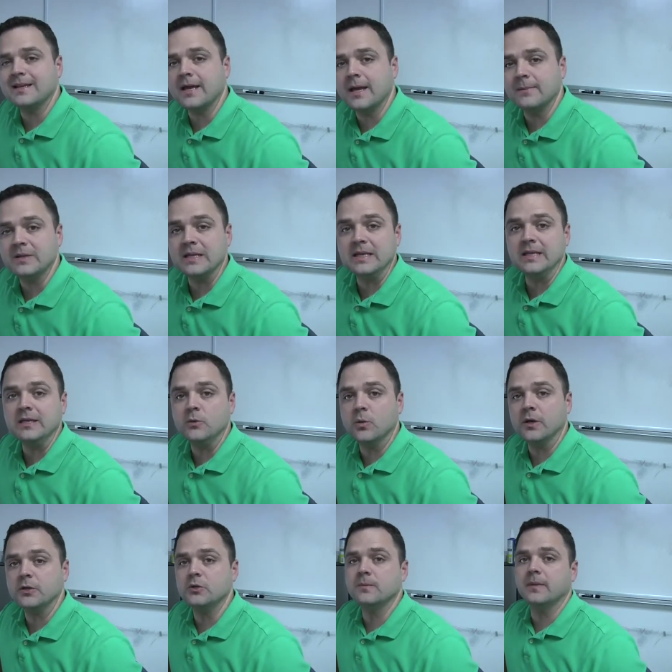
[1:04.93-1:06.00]
can happen anywhere
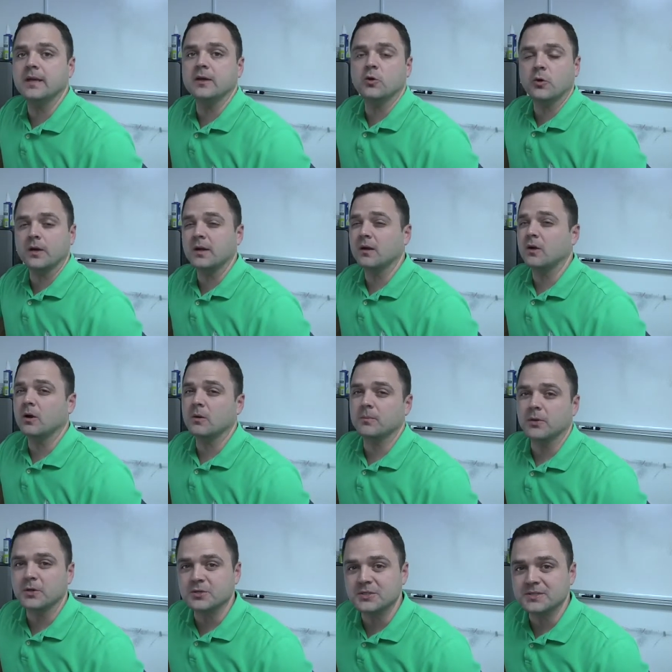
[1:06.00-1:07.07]
you make credit card
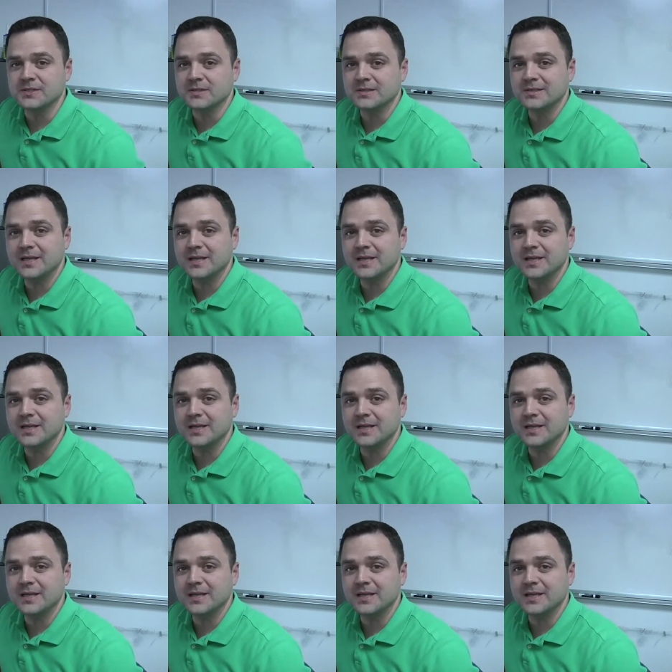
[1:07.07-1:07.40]
purchases,